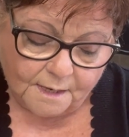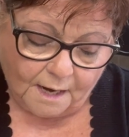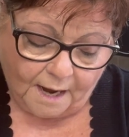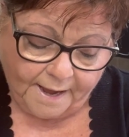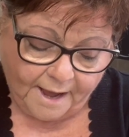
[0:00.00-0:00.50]

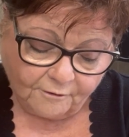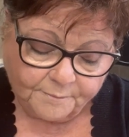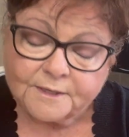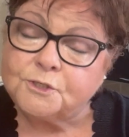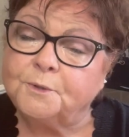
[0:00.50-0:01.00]
I have
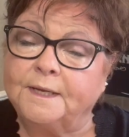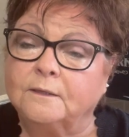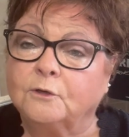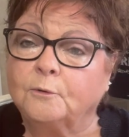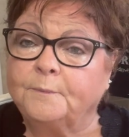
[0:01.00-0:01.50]
been doing a
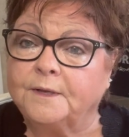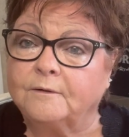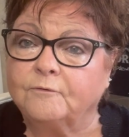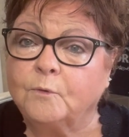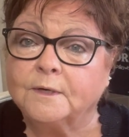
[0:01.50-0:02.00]
little bit
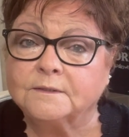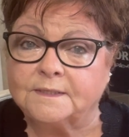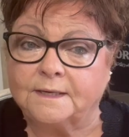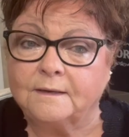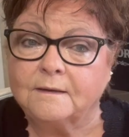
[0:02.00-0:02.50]
of
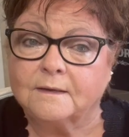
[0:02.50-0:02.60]
quilting.